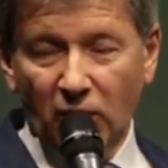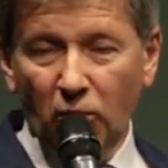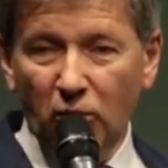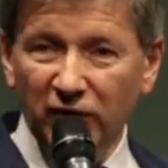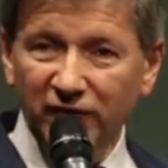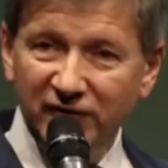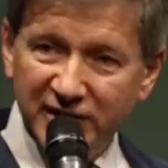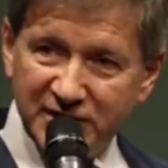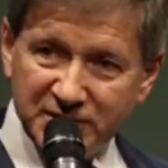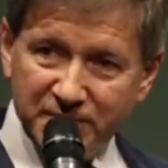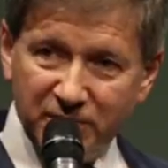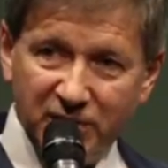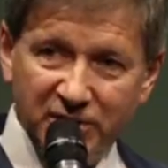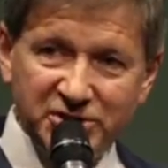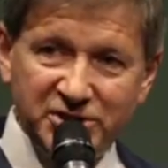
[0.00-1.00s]
What this
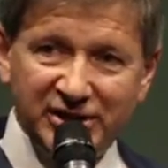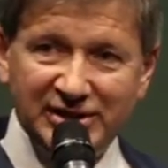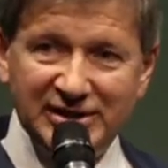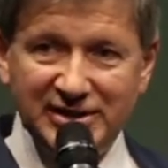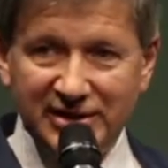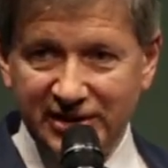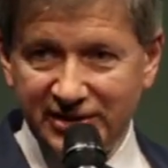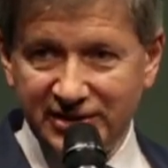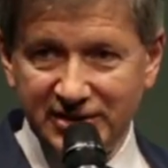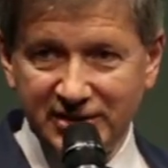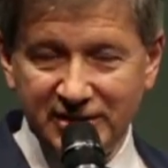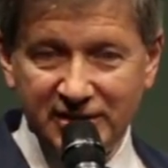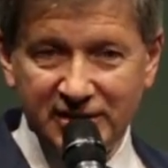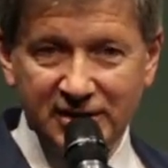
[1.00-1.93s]
project does